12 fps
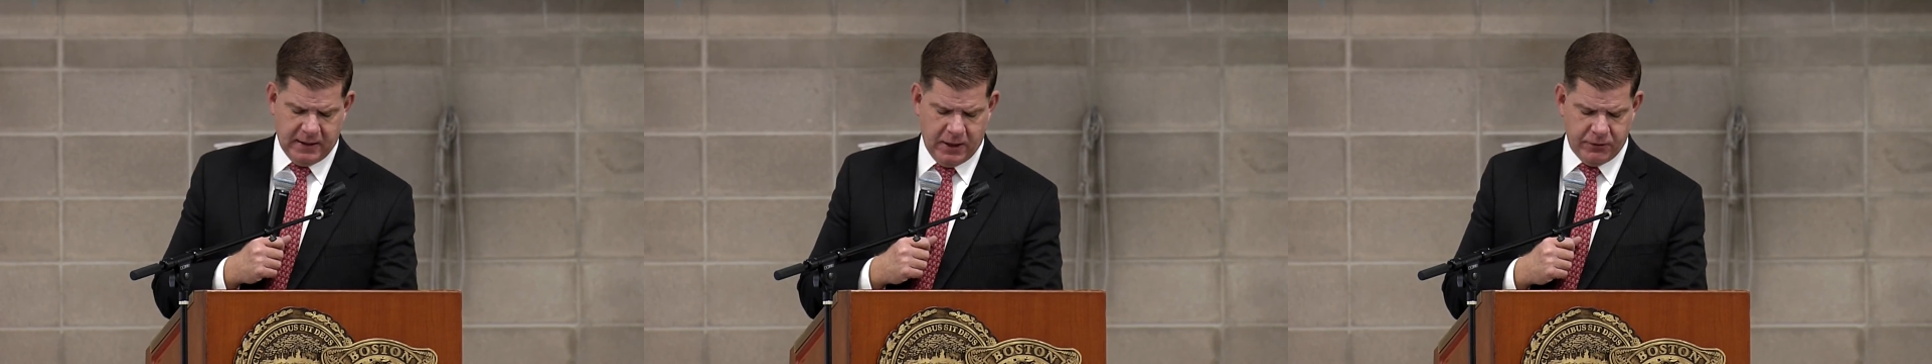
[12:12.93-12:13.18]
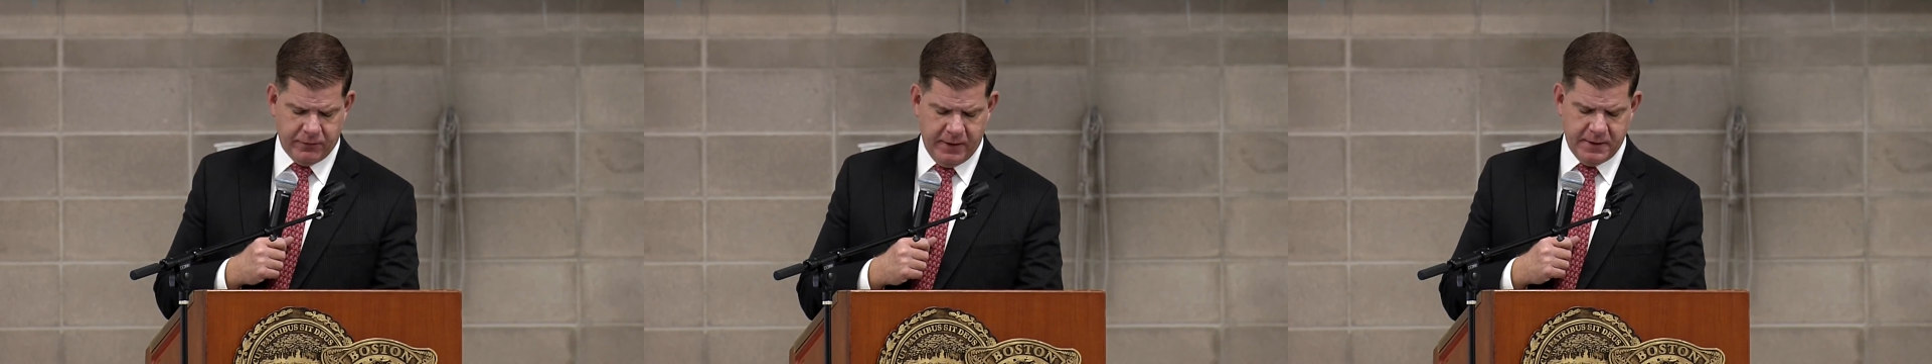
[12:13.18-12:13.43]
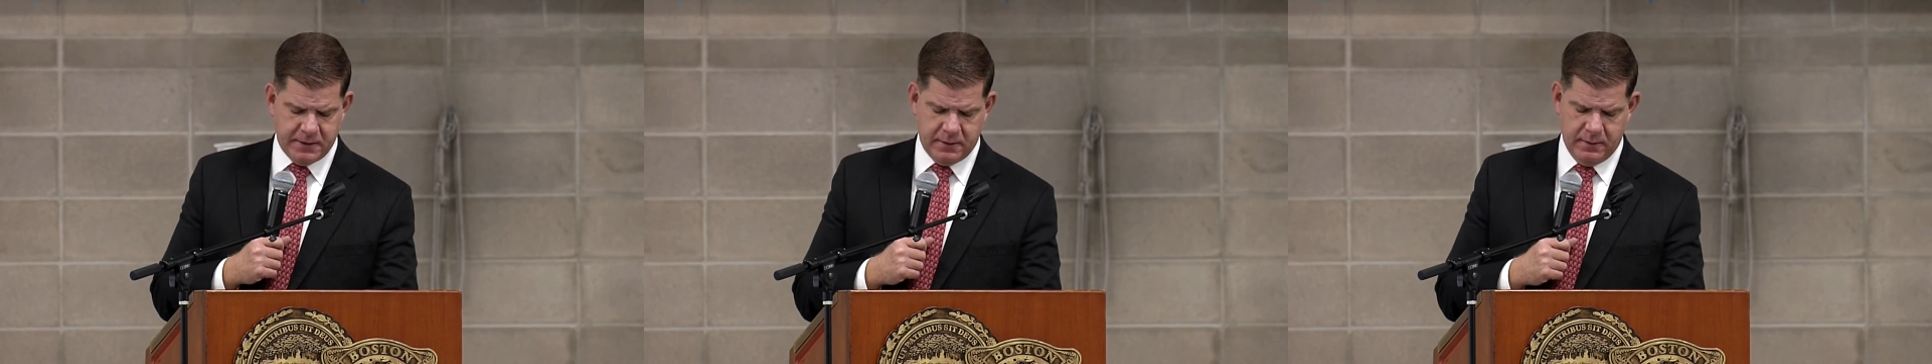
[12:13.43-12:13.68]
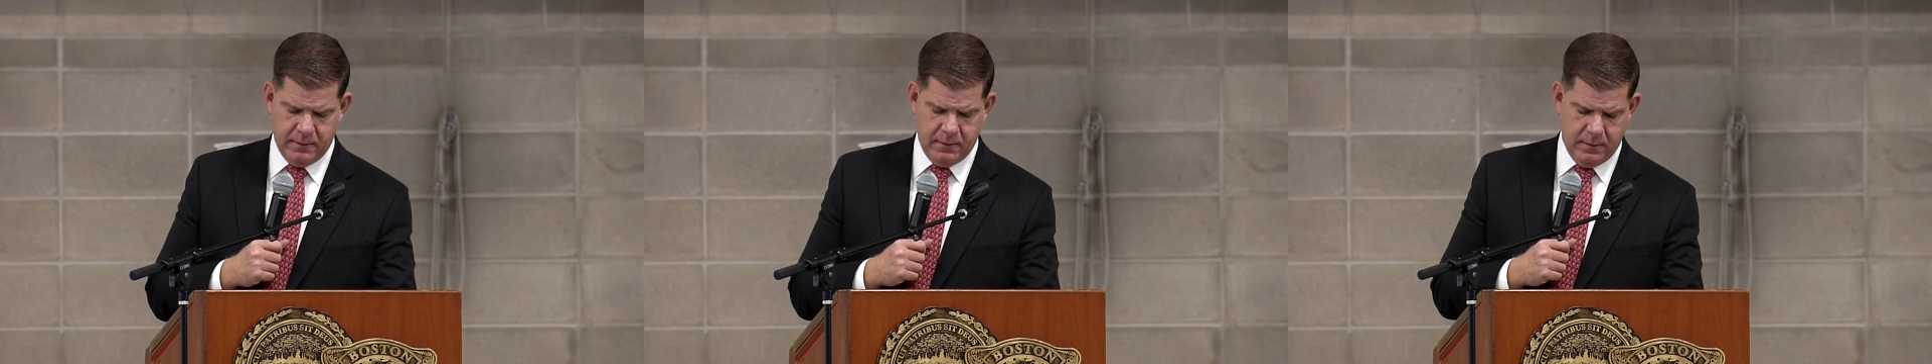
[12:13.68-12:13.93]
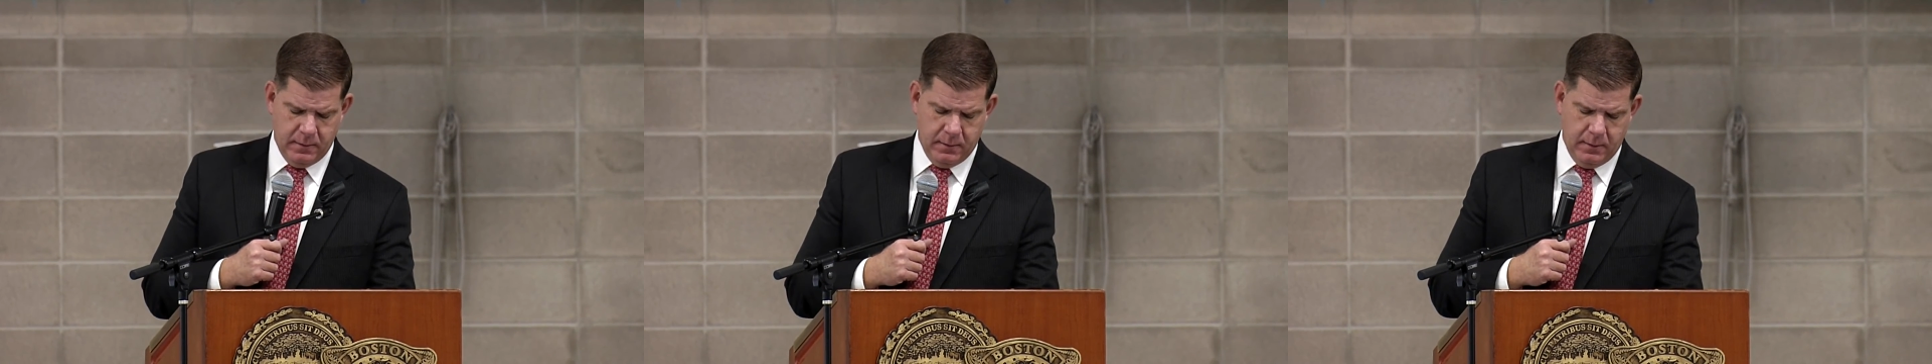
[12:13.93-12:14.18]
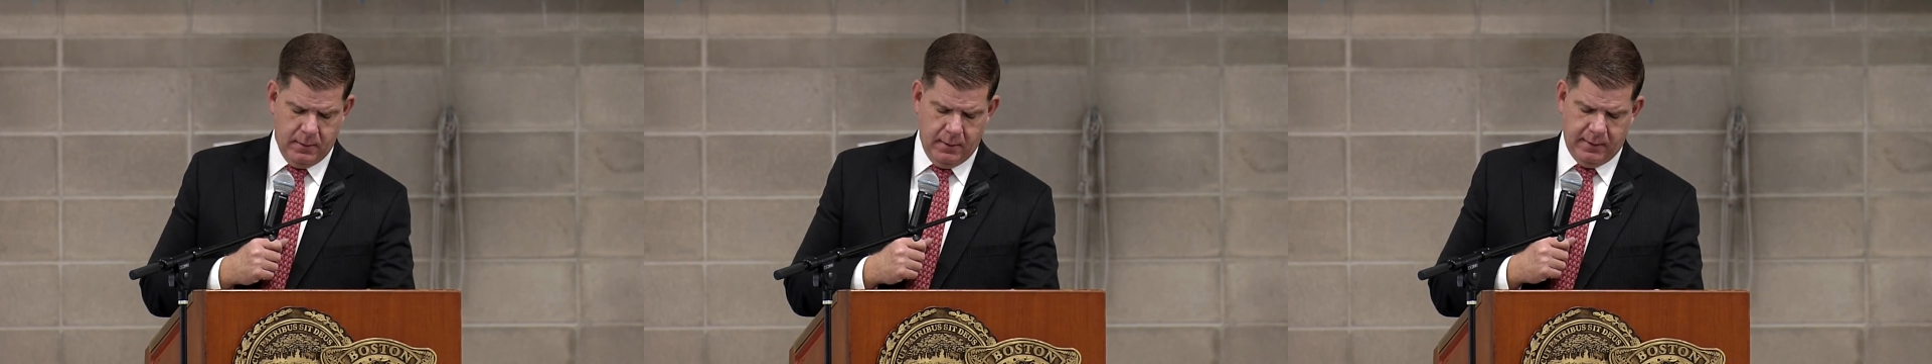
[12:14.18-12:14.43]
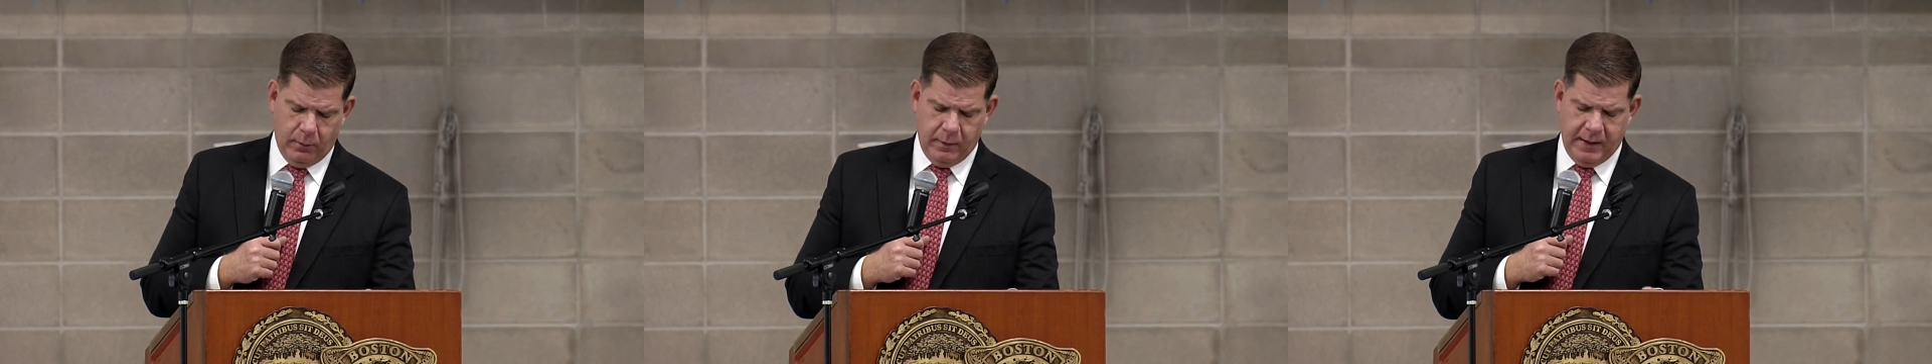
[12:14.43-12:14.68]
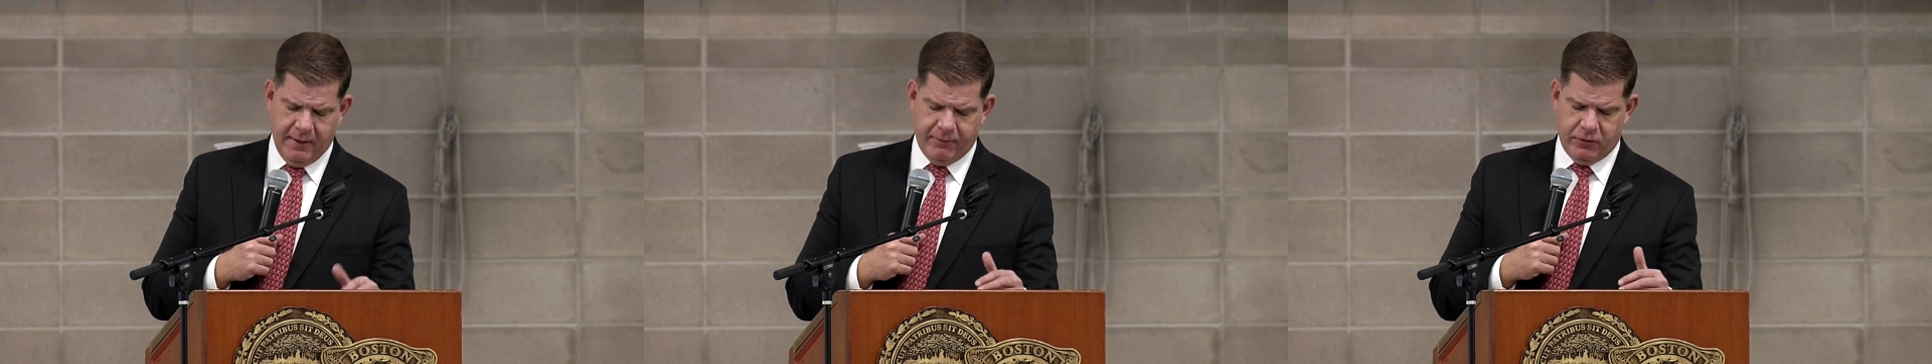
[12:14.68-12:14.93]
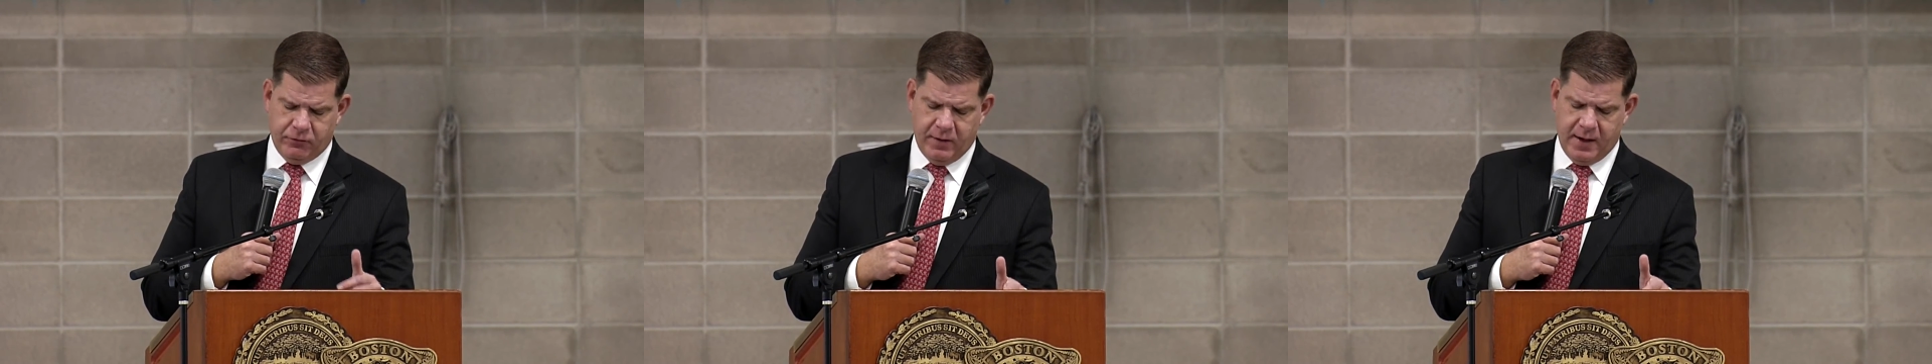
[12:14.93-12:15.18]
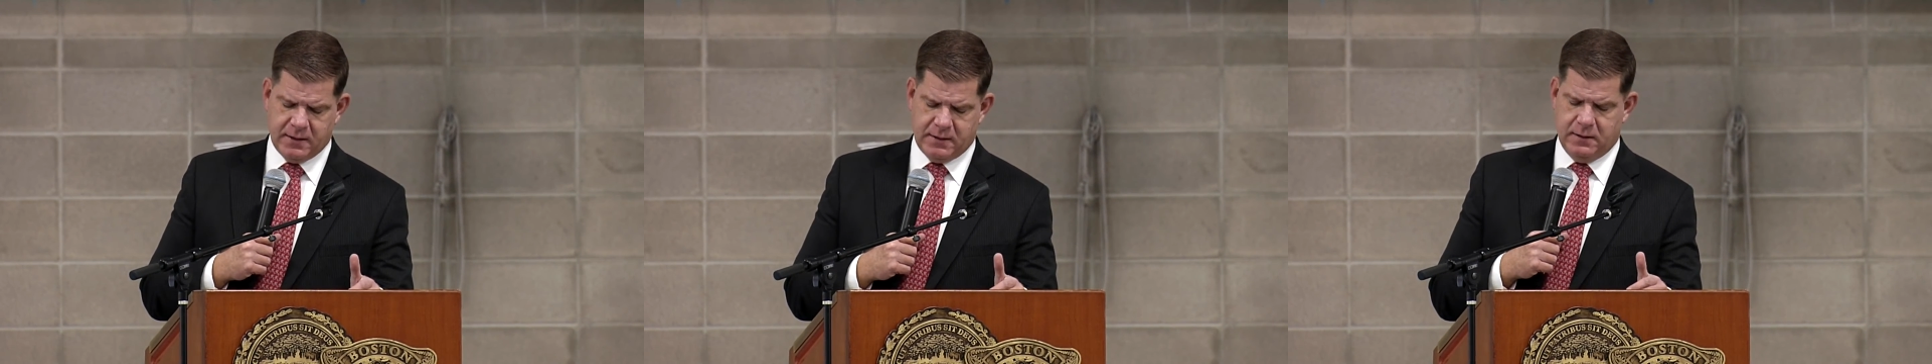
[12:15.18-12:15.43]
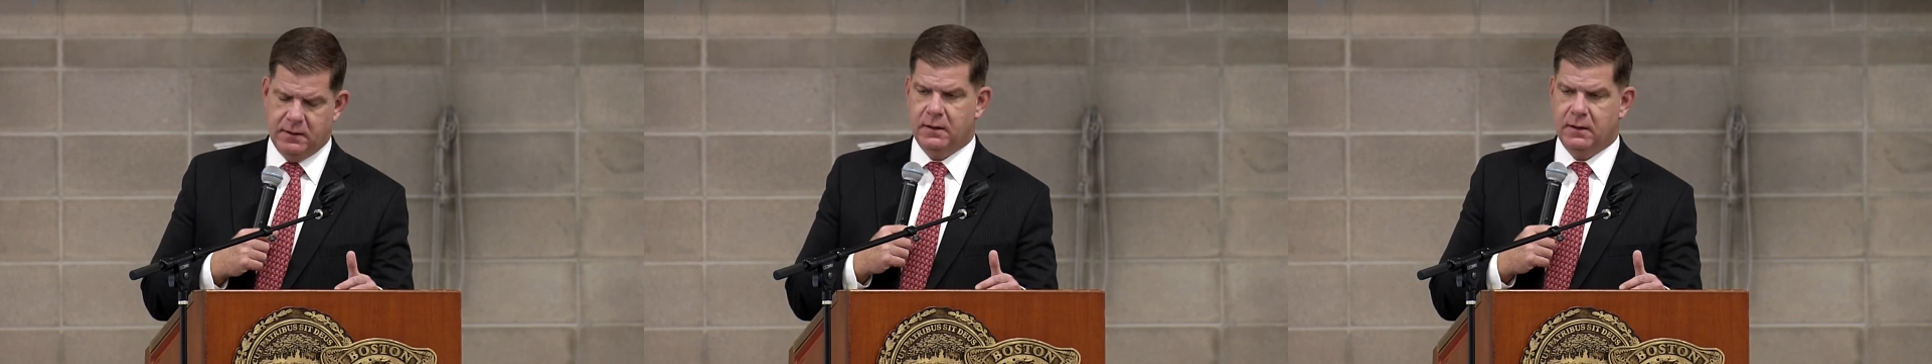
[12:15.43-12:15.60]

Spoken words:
countries that we have addressed,